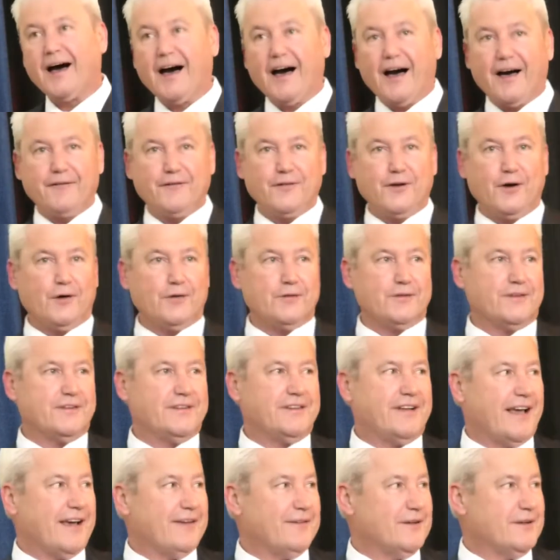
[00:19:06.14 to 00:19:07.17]
I've known
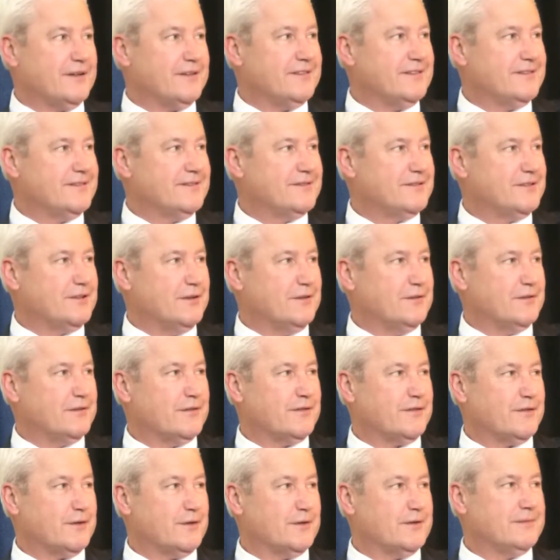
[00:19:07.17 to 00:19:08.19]
David Silver
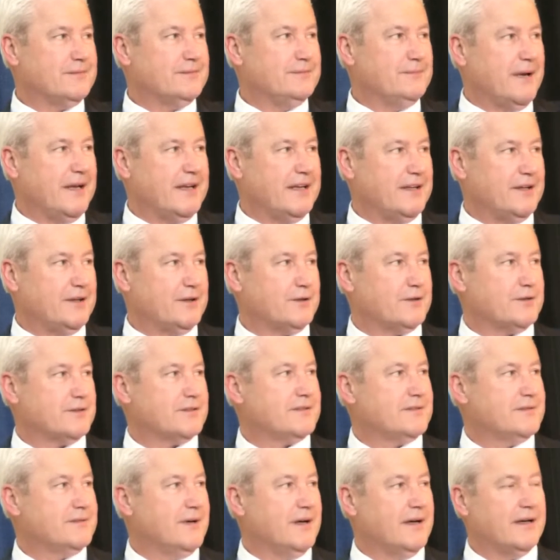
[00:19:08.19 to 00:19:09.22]
for many
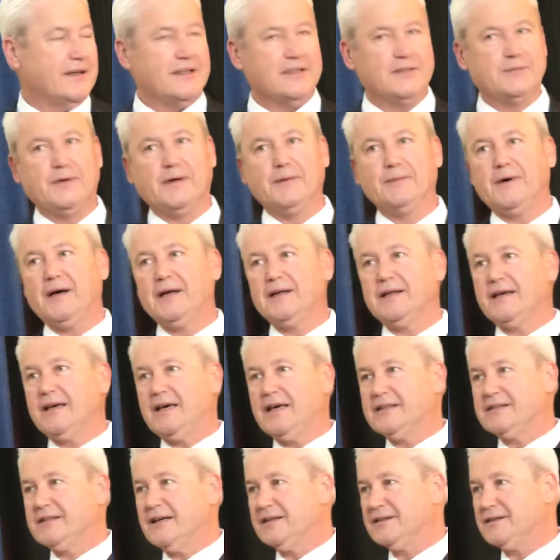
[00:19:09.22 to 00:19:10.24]
years. Uh, he's been my
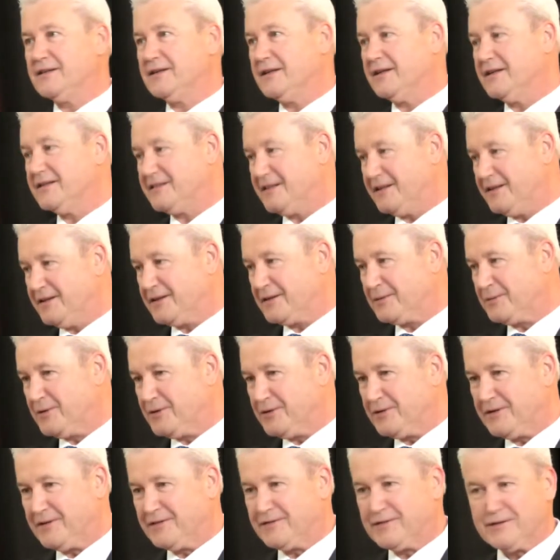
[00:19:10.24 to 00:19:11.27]
liaison to the Latino
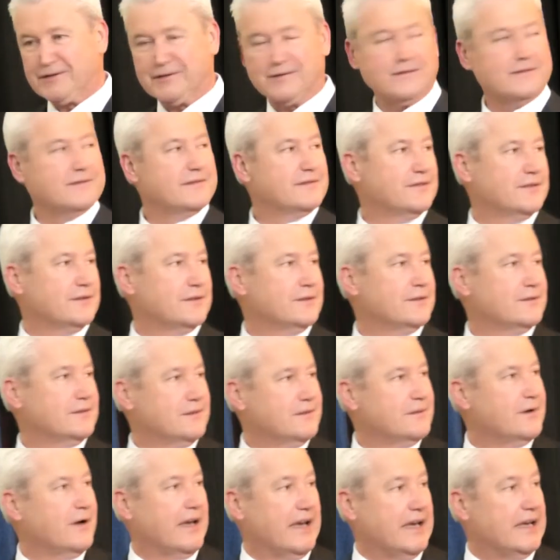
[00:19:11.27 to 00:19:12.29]
community for, for
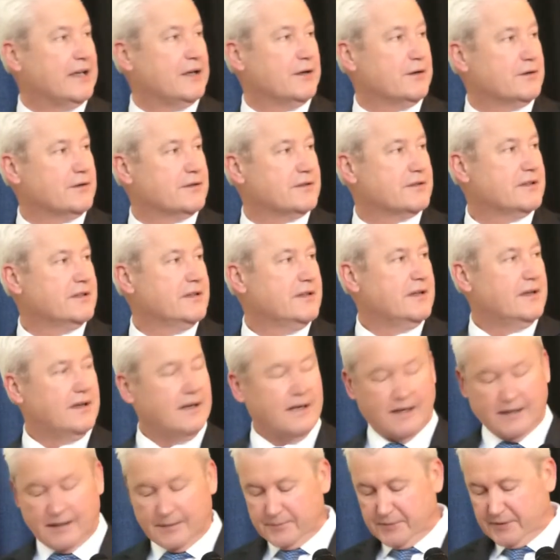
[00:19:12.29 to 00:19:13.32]
eight years.
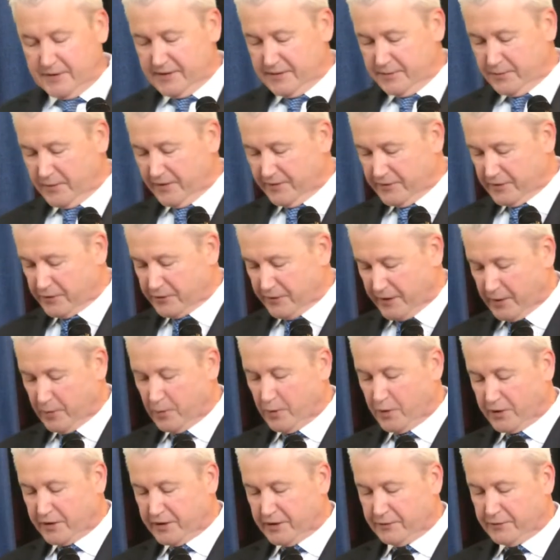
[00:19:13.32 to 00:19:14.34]
Um, we have a great
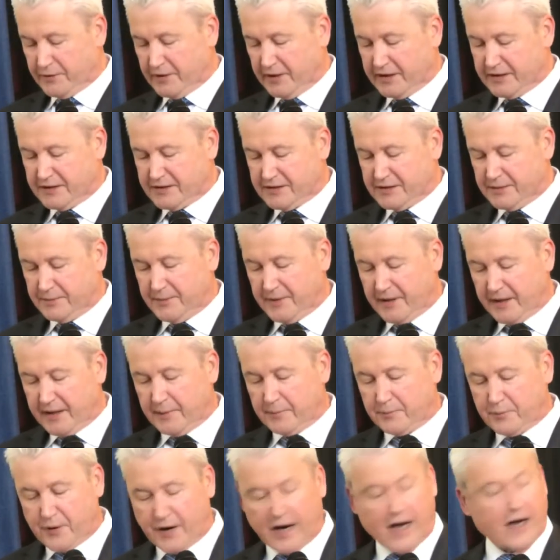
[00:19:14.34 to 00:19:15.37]
working relationship, and I
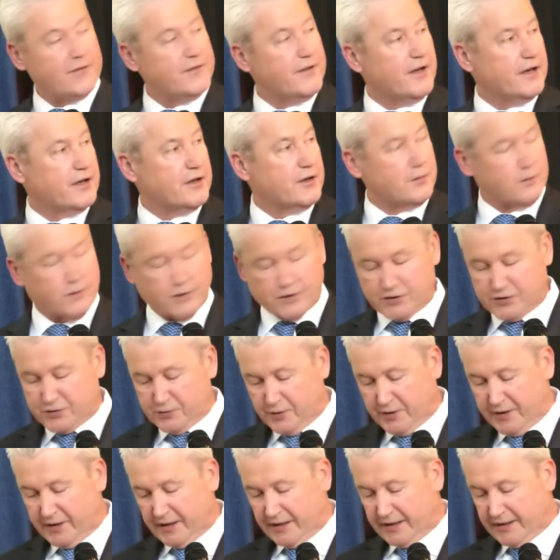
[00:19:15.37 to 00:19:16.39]
am proud that you are
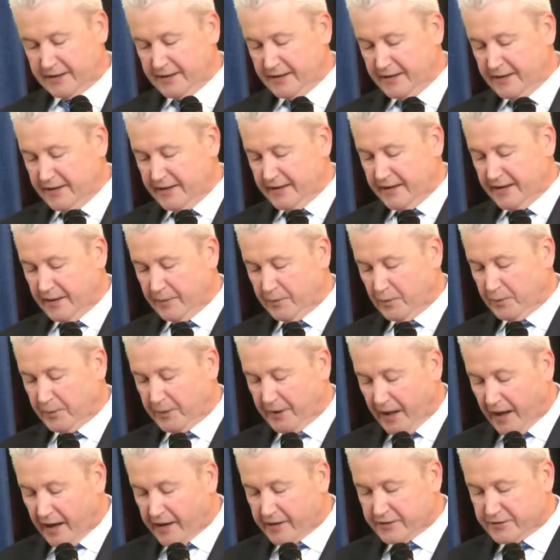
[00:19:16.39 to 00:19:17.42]
joining, and will be
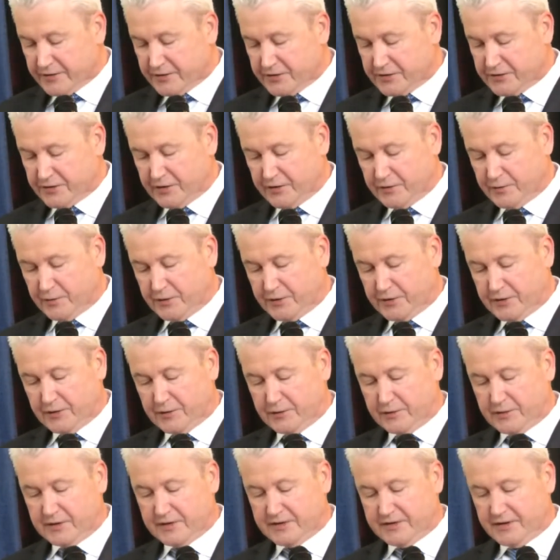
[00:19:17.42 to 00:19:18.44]
honored to serve with you
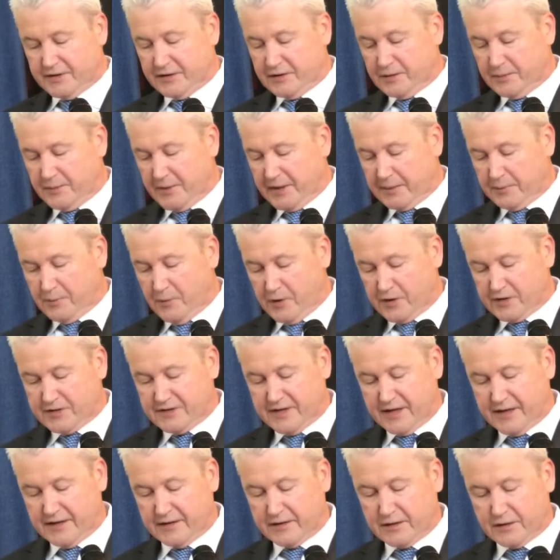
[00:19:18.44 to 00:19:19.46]
and continue to make
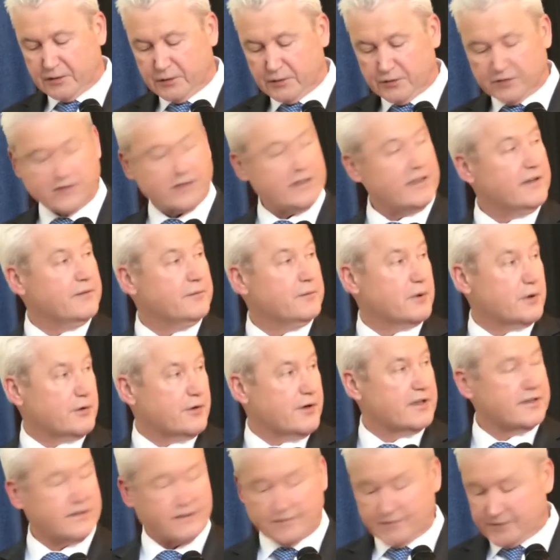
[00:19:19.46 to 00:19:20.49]
Morristown an inclusive and
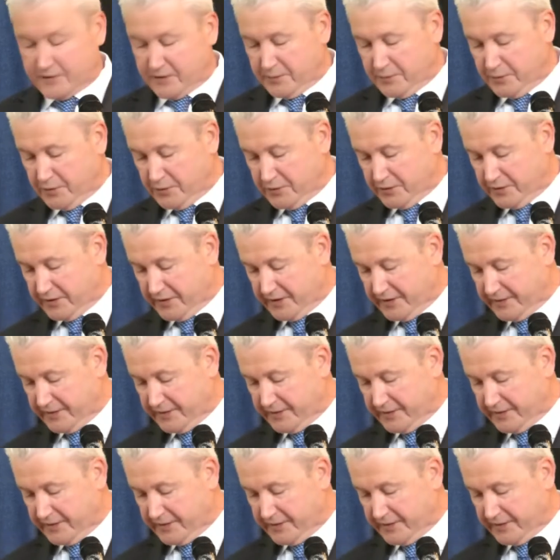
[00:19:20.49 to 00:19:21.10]
progressive community.